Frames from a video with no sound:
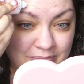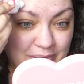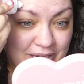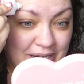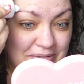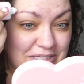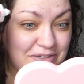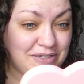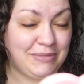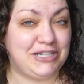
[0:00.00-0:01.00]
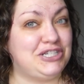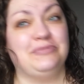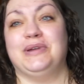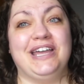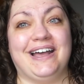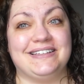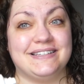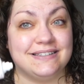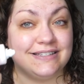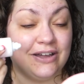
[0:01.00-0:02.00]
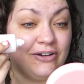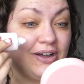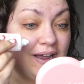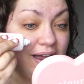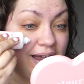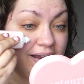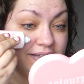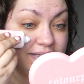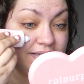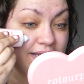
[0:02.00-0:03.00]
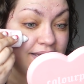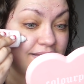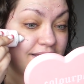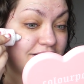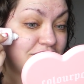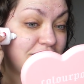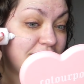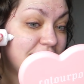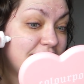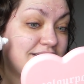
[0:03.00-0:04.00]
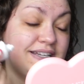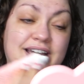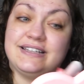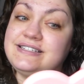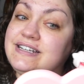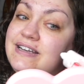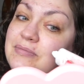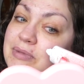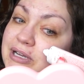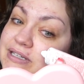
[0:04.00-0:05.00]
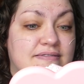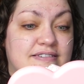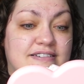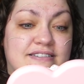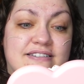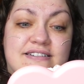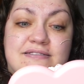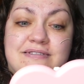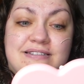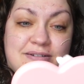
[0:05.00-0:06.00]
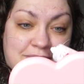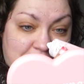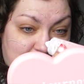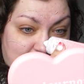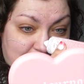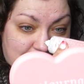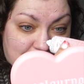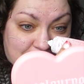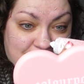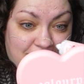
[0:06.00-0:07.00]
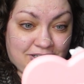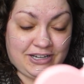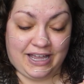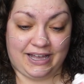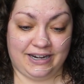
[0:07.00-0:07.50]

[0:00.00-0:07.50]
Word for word: but I was using my GPS, and so I had seen that she had texted, but like I said, I wasn't about to look at